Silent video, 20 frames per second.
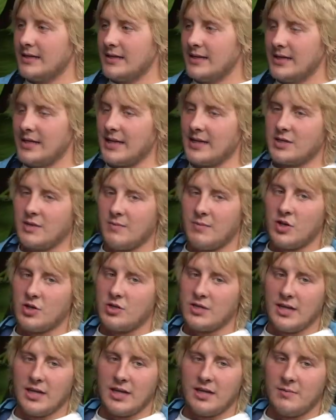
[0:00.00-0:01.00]
See, that's the boss
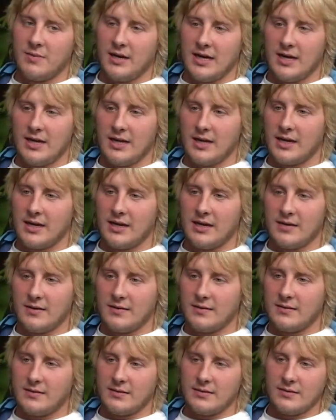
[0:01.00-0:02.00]
thing about, like,
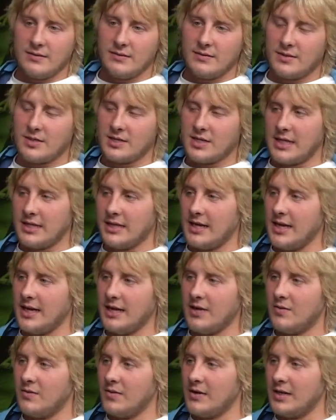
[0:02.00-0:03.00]
San
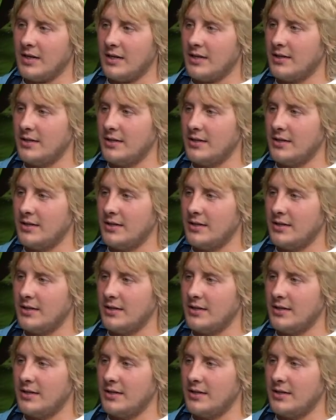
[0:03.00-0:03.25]
Diego and that, lad.